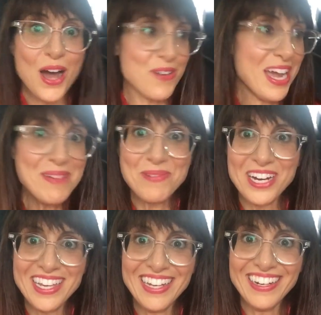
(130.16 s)
All right, we're
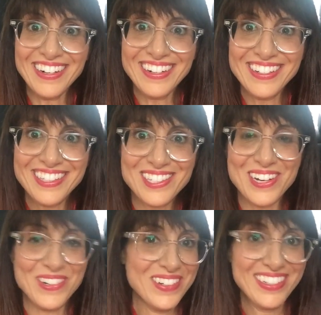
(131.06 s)
here,
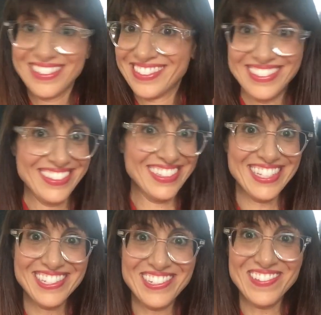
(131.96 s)
so
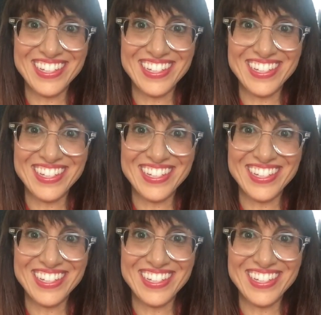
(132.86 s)
let's do